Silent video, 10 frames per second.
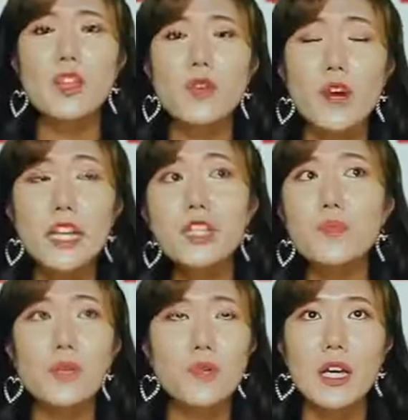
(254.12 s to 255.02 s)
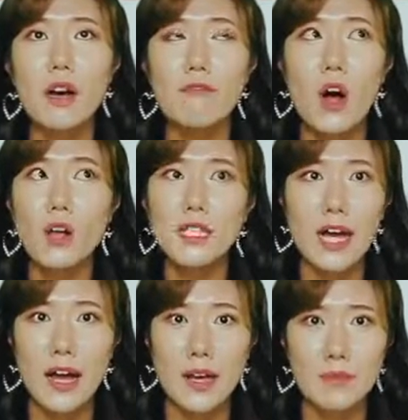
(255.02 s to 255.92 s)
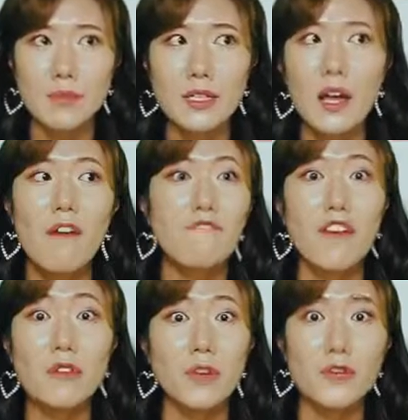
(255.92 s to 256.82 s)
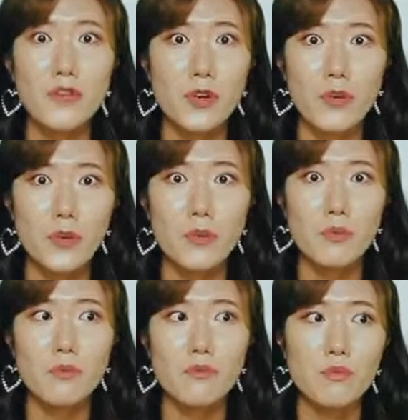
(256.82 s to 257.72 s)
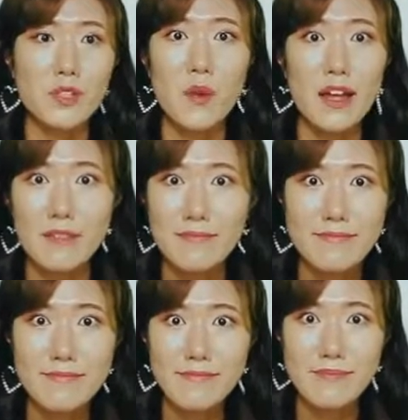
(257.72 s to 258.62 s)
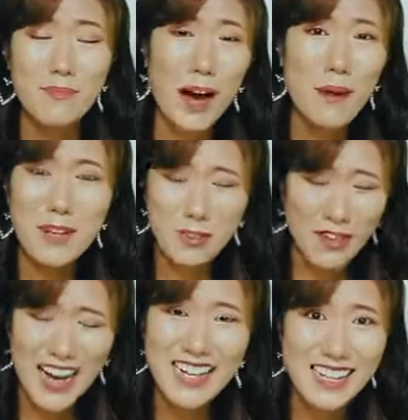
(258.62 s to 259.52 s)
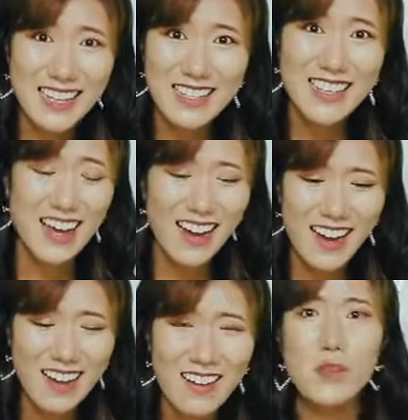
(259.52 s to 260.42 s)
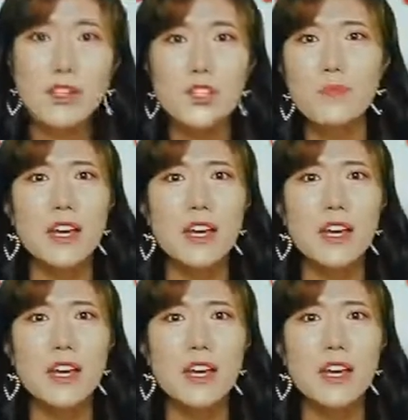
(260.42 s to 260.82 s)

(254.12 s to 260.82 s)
The greatest beauty of all times, favorite fruit was what? Pomegranate, yeah. So it